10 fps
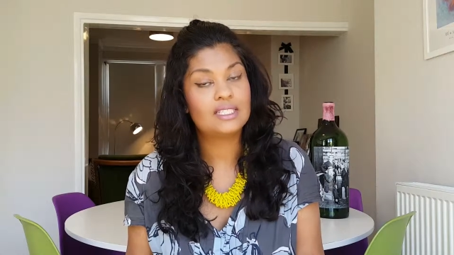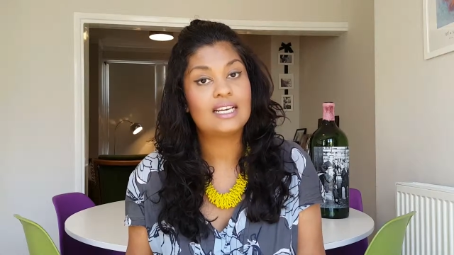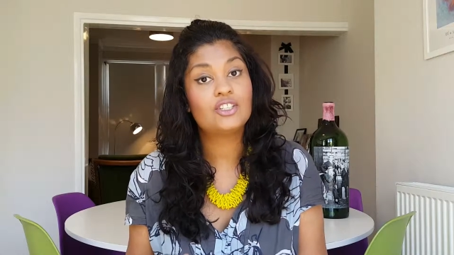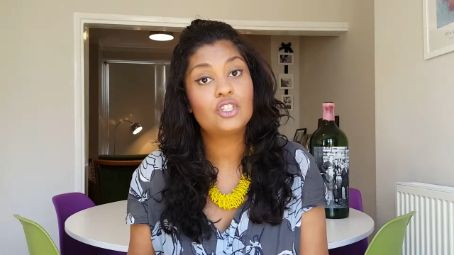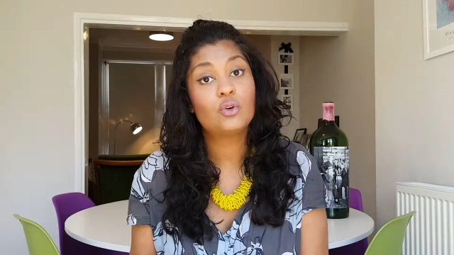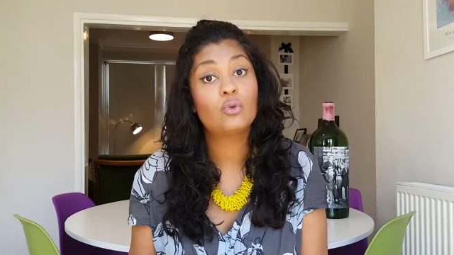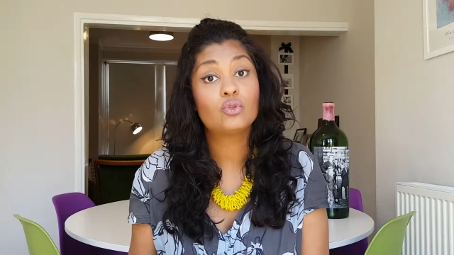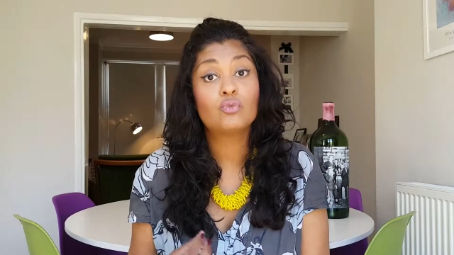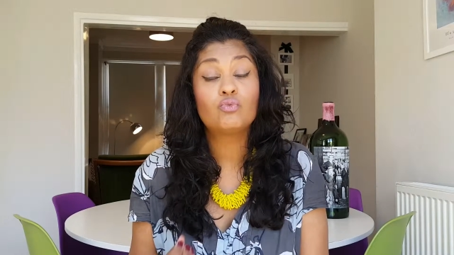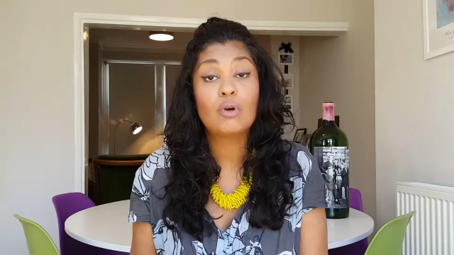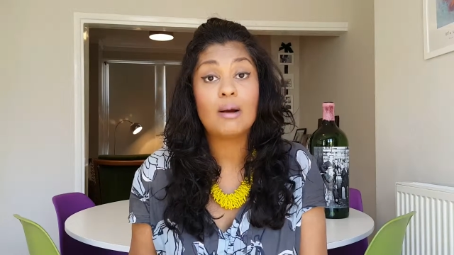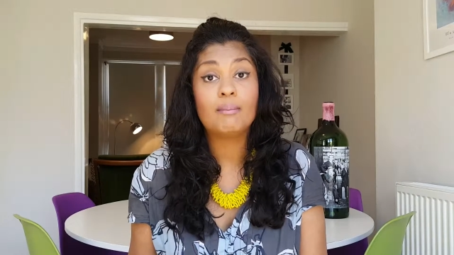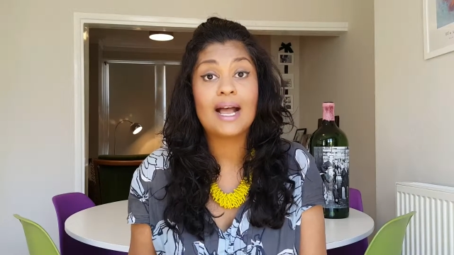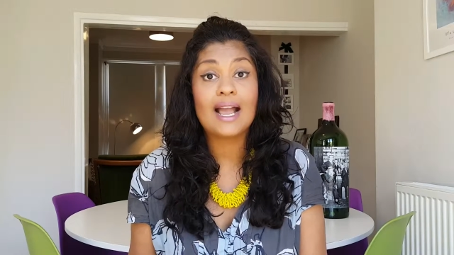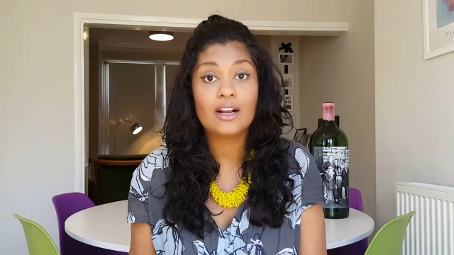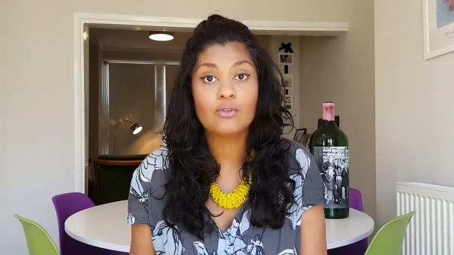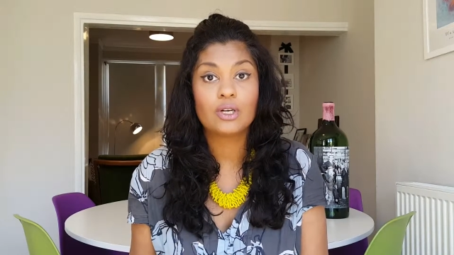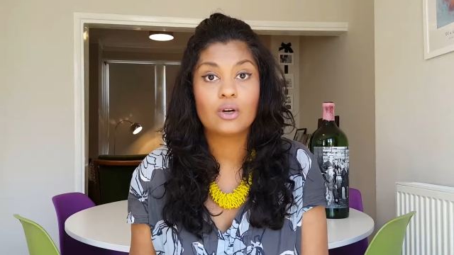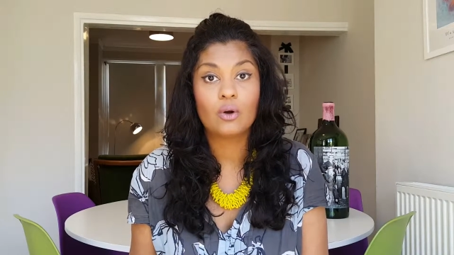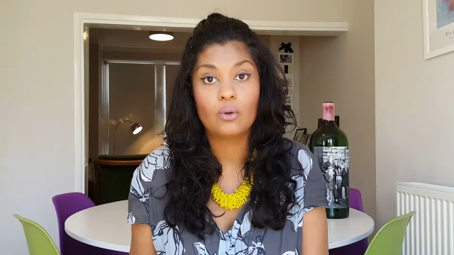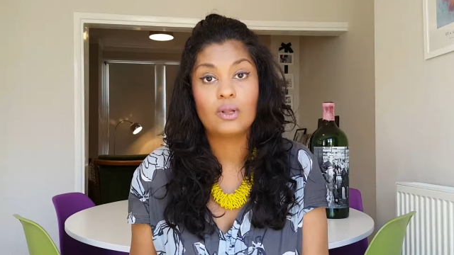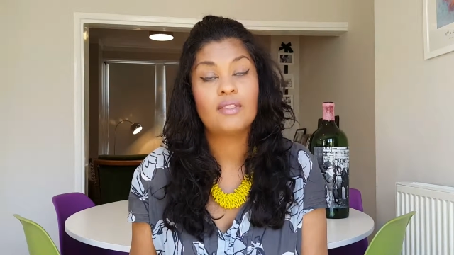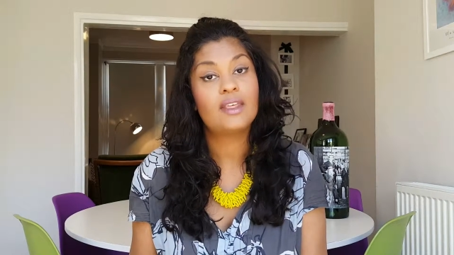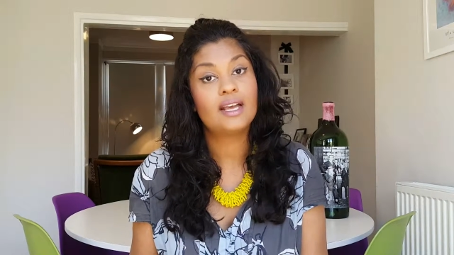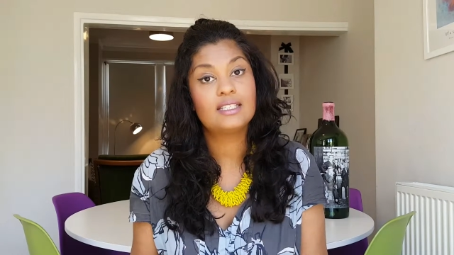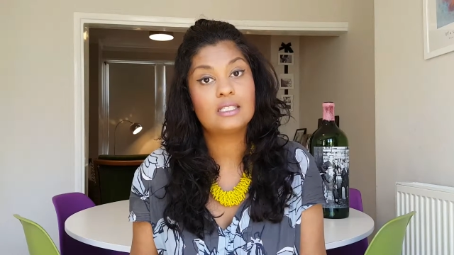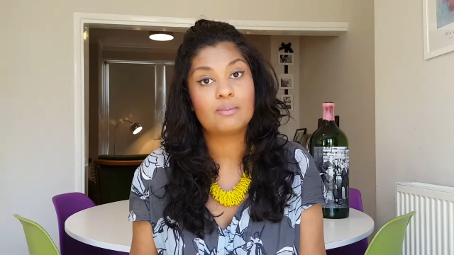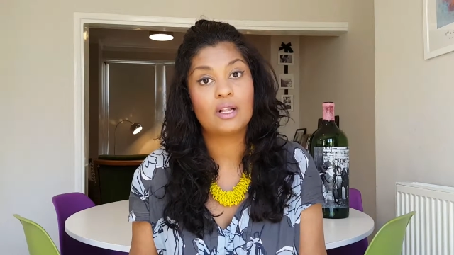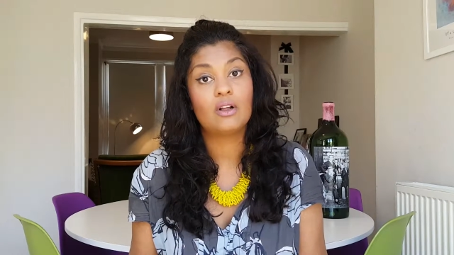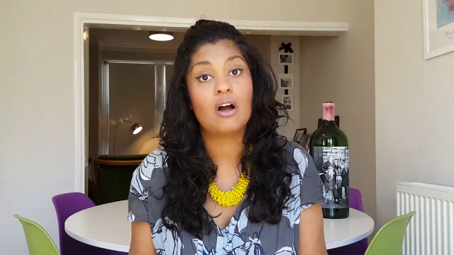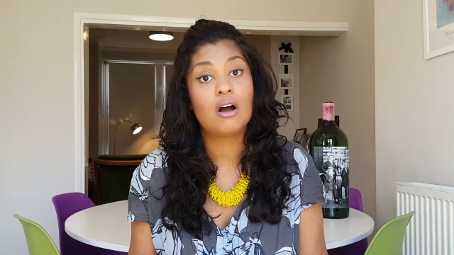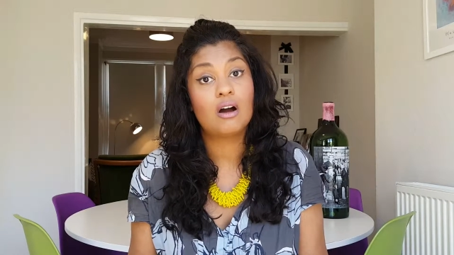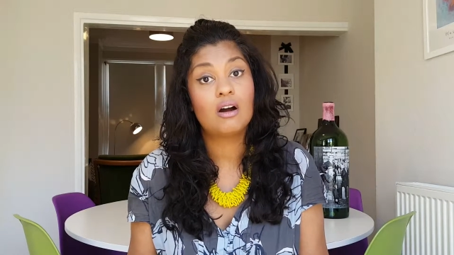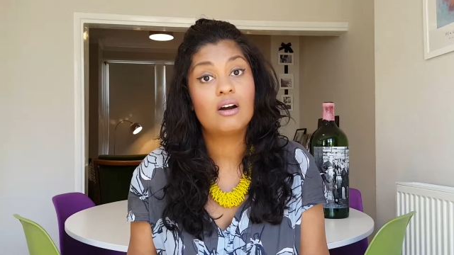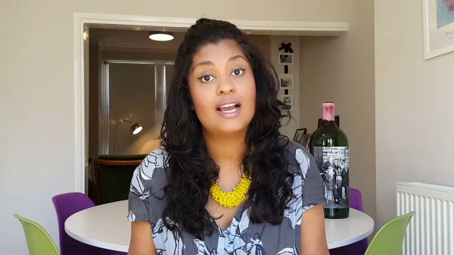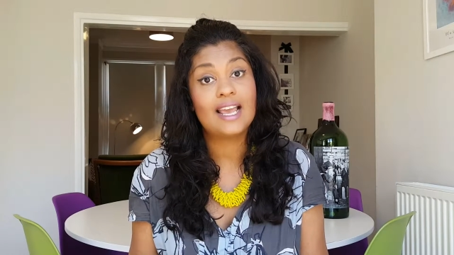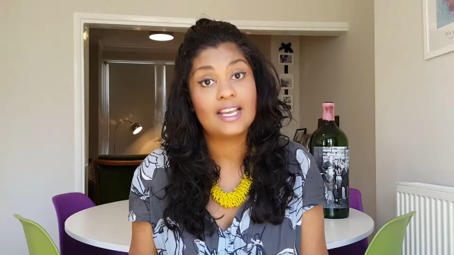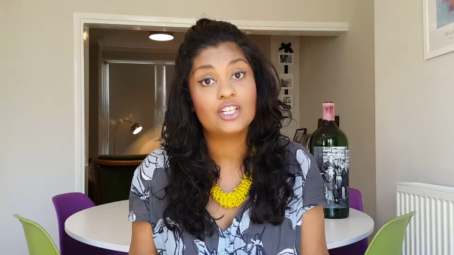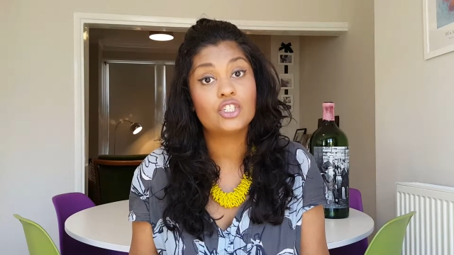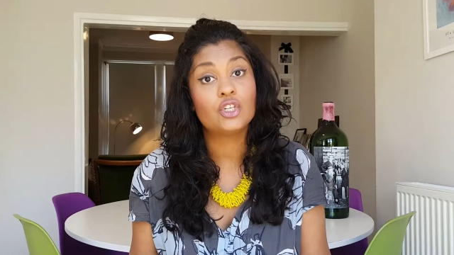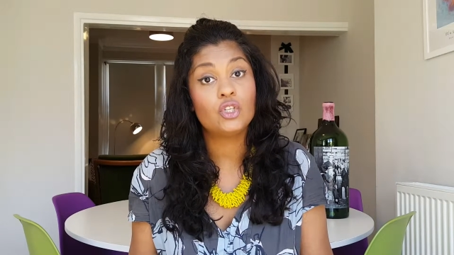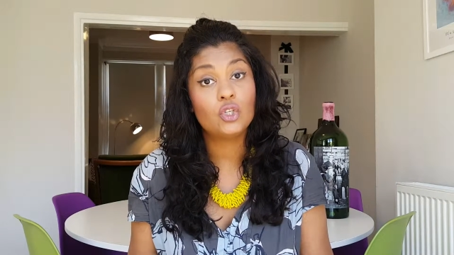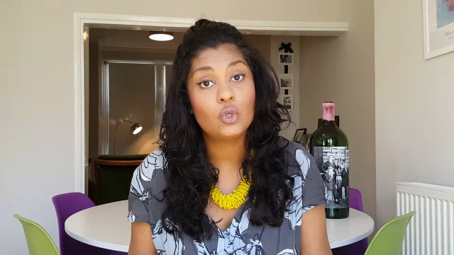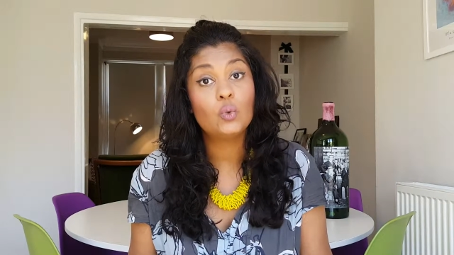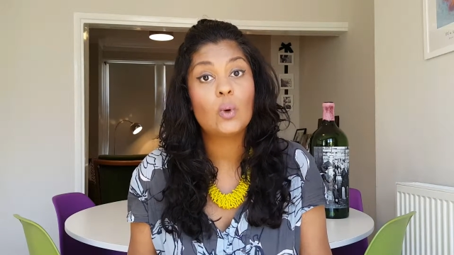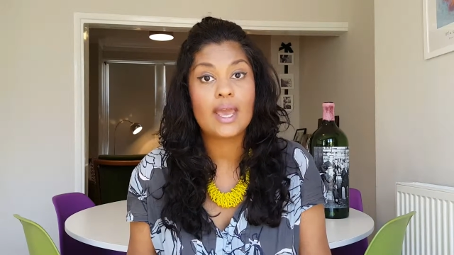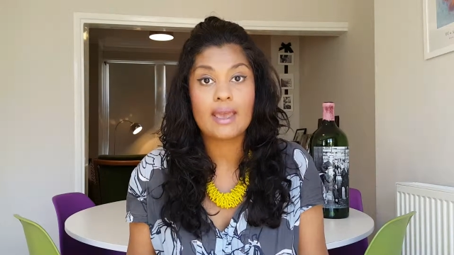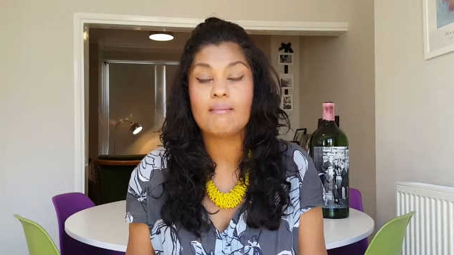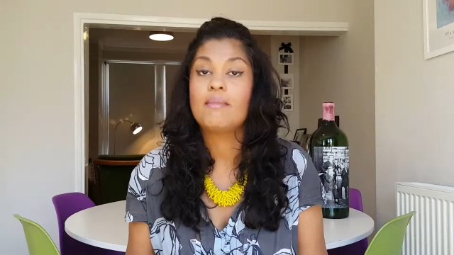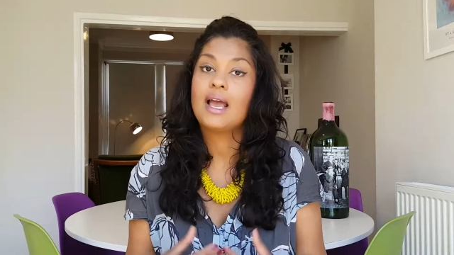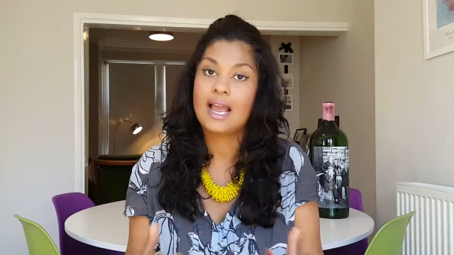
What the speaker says: It's actually called rum agricole, and that is spelled R-H-U-M,